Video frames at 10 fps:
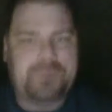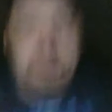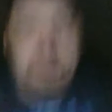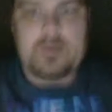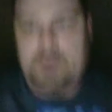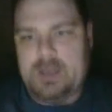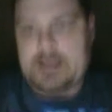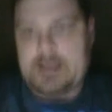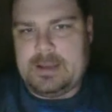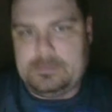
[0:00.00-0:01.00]
but
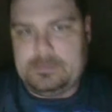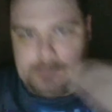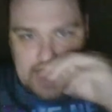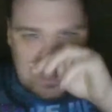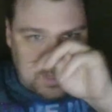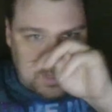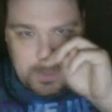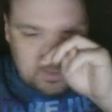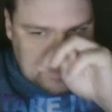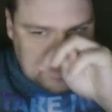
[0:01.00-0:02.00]
I am going to
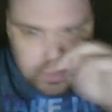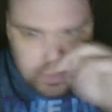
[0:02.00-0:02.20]
post it pretty